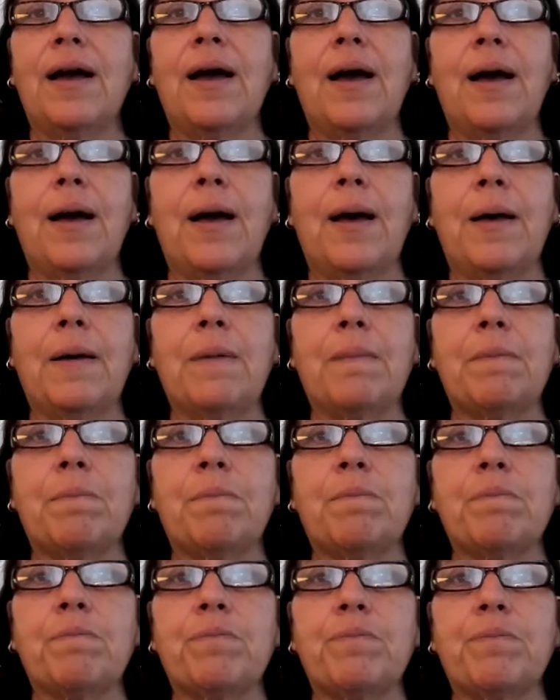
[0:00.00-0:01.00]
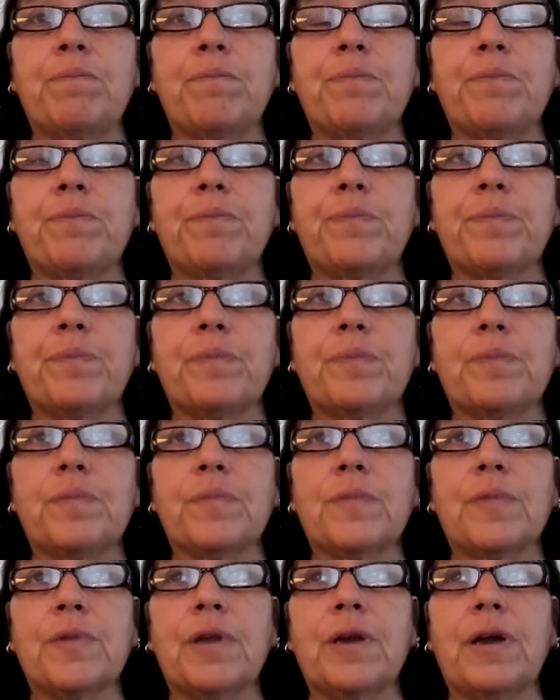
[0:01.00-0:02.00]
I'm
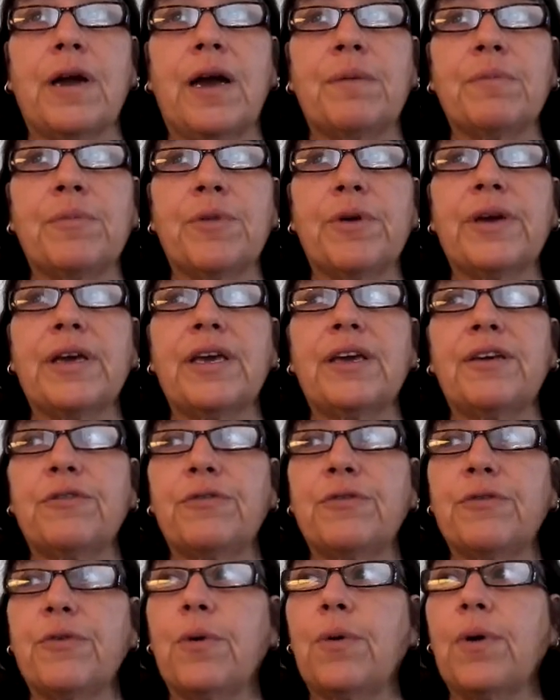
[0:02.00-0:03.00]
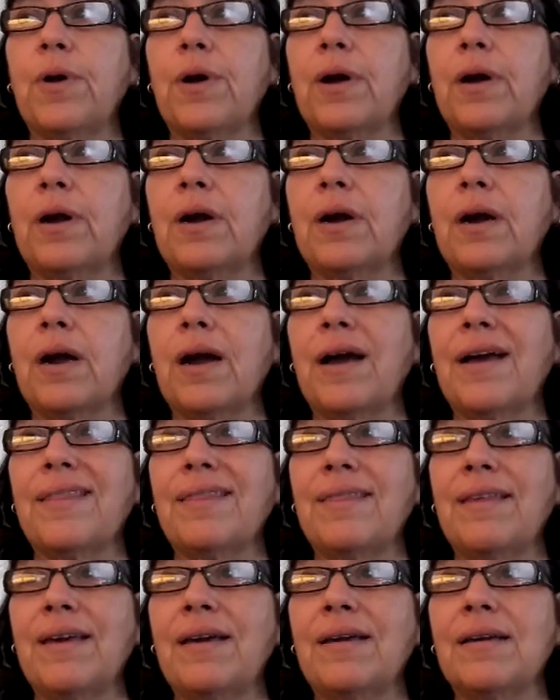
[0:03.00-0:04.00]
looking for, I
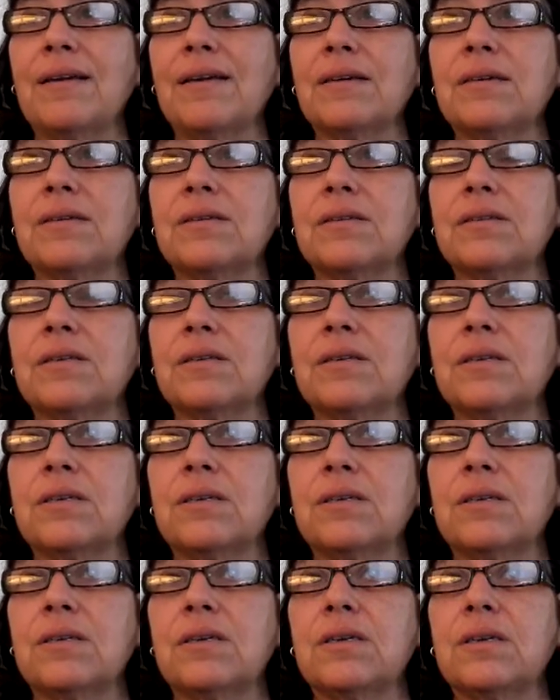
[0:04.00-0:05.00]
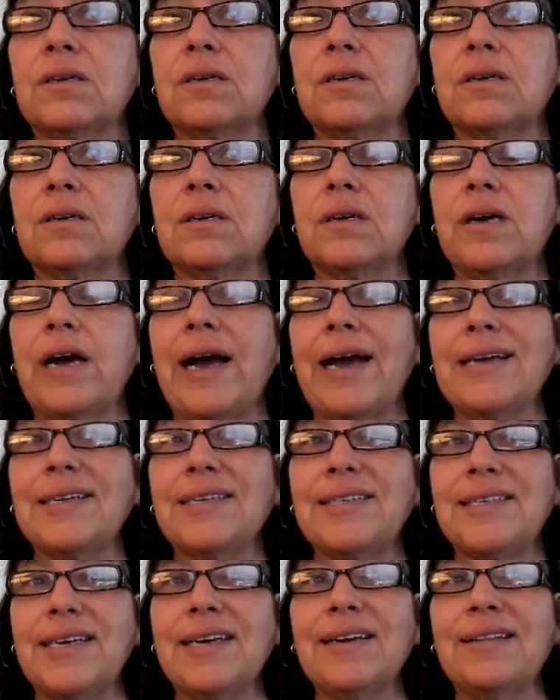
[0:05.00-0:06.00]
think,
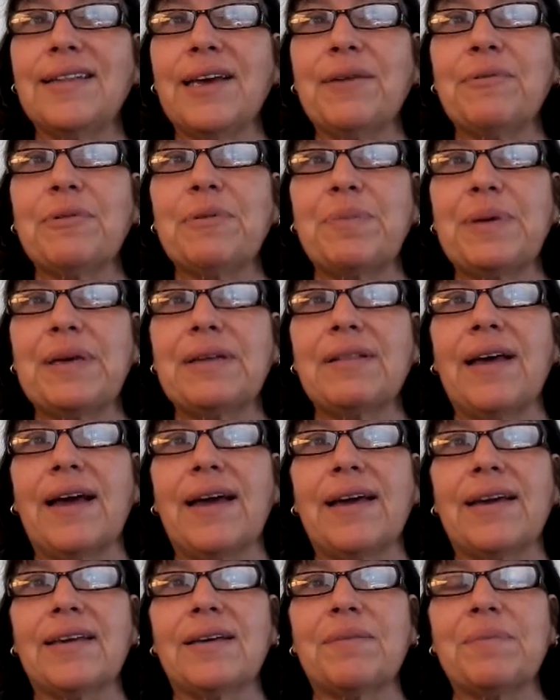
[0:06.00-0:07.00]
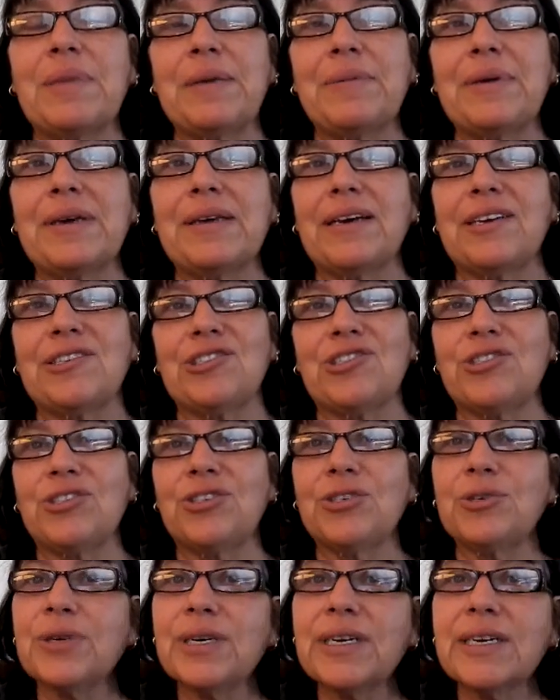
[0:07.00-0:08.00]
ideally would be like maybe a
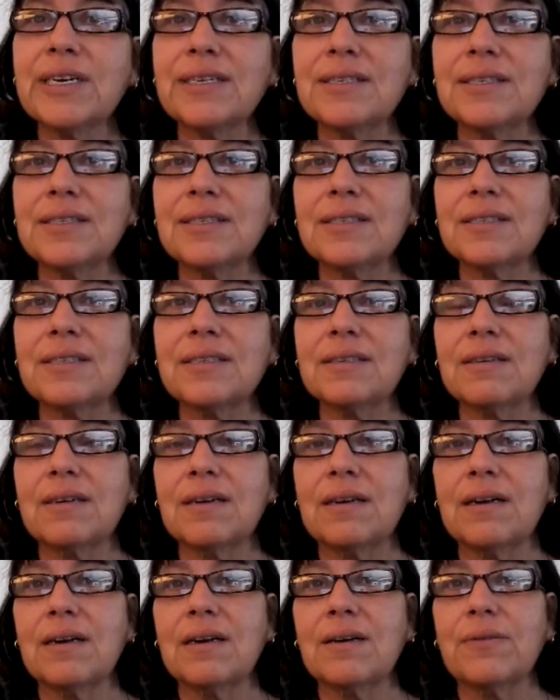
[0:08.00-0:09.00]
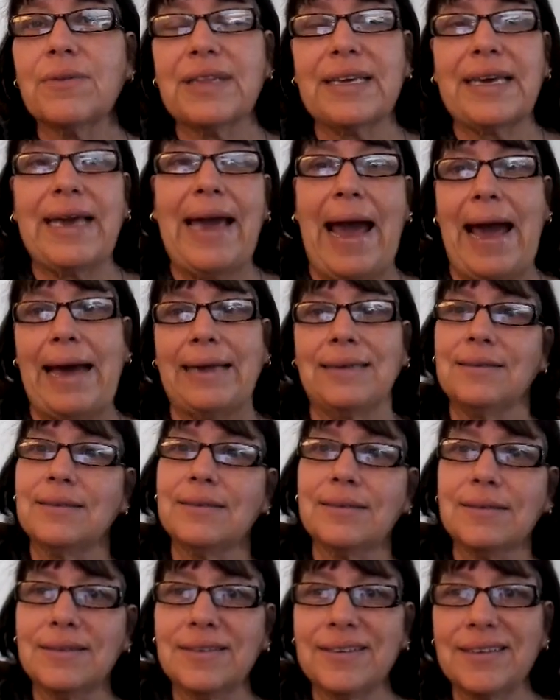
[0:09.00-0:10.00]
stewardess with a cat,
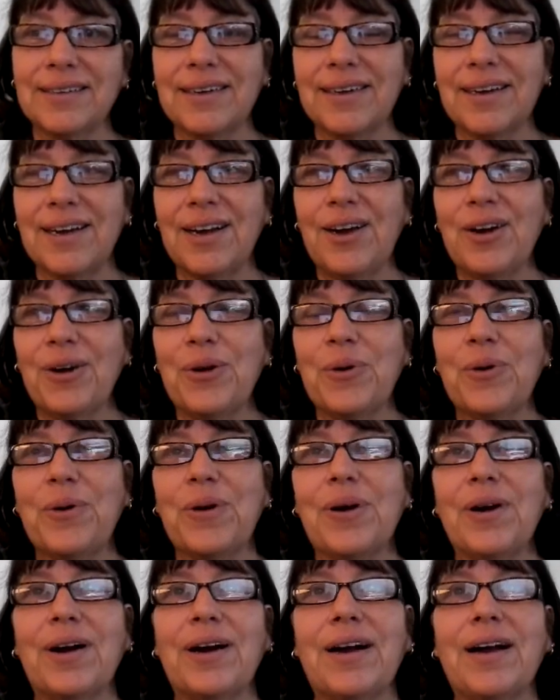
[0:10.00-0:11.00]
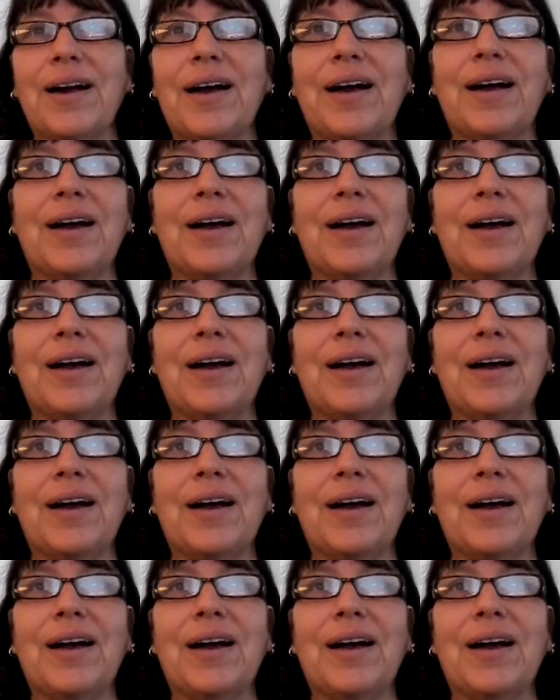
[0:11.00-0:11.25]
or